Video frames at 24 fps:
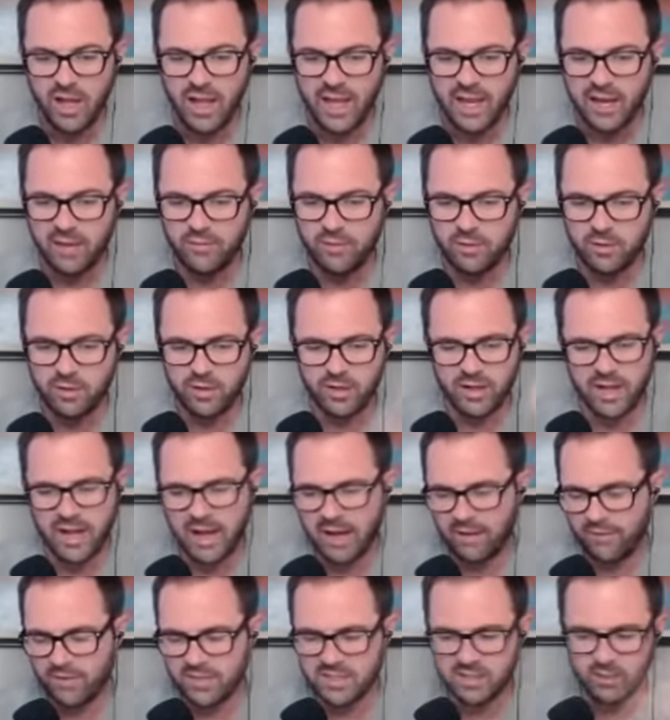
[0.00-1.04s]
And if you look,
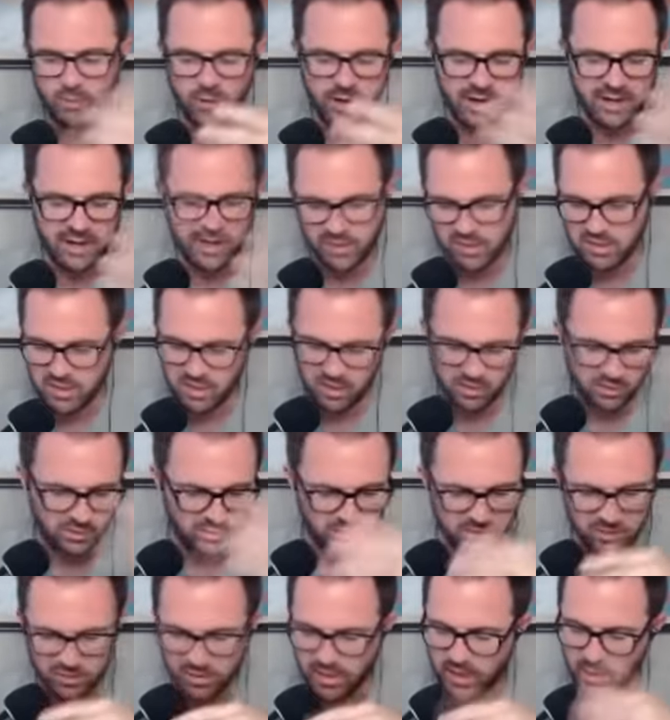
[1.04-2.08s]
obviously, white
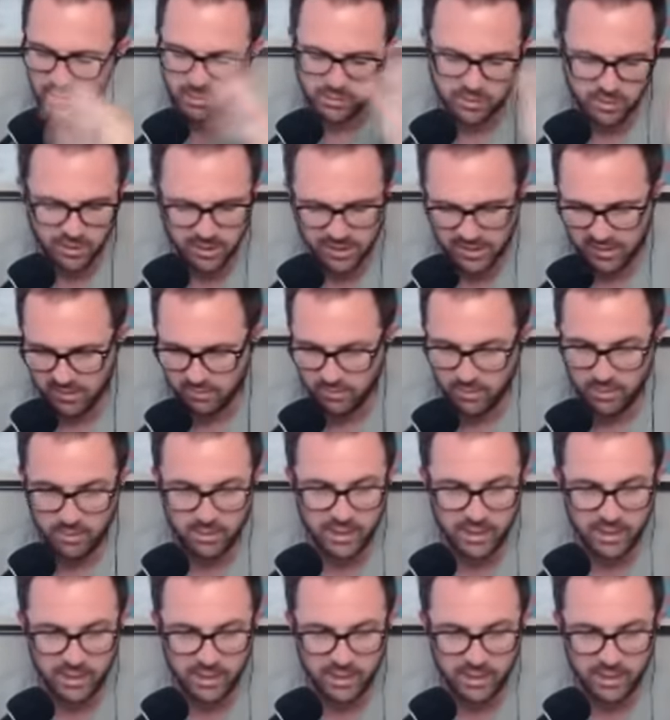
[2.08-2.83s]
evangelicals do not want their kid to